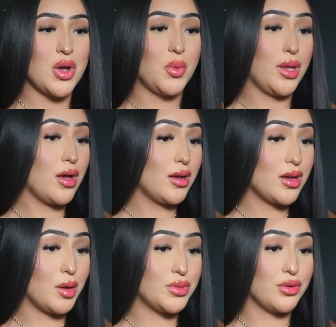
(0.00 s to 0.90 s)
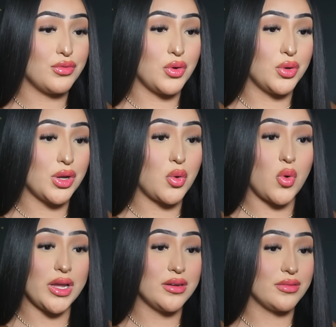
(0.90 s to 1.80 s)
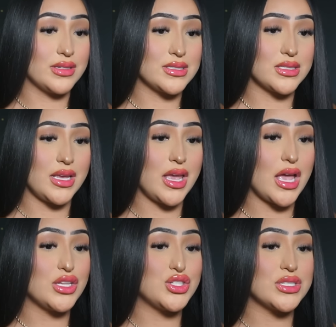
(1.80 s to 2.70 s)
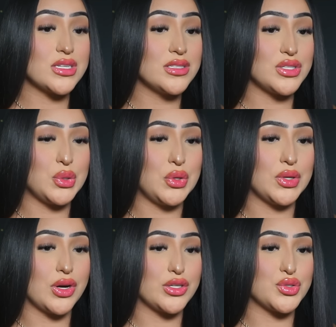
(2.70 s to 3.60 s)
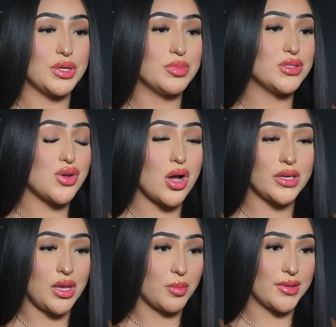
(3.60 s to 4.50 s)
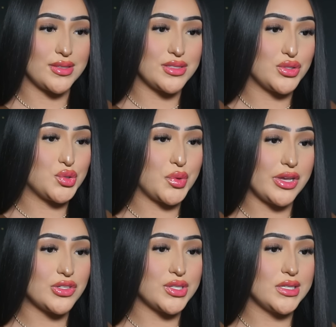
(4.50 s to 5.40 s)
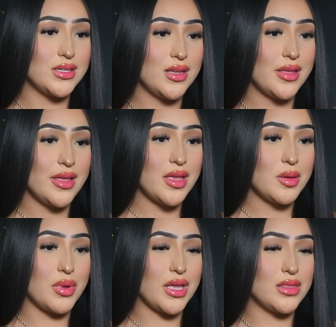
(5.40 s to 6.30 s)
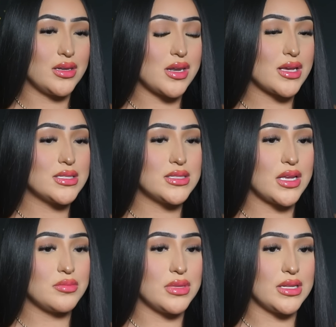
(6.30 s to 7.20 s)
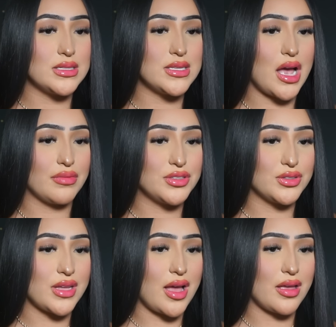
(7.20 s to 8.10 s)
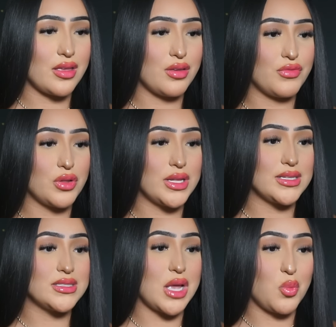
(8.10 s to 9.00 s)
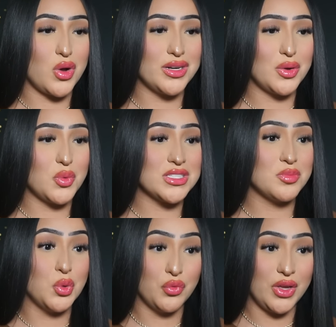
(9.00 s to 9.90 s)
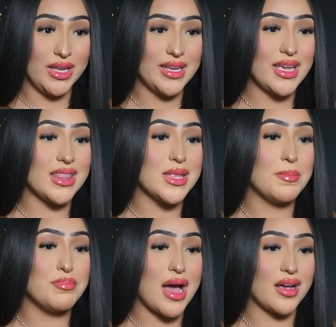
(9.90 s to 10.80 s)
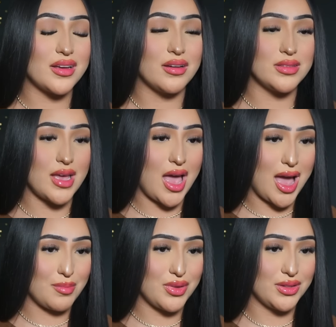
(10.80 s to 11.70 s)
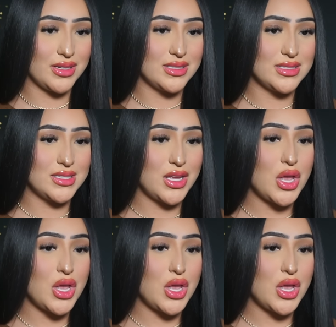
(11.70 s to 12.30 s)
We hung up the phone quite nervously and just continued our trip talking about the situation. But in the next 10 minutes after that, it felt like someone was moving in the back of the ambulance.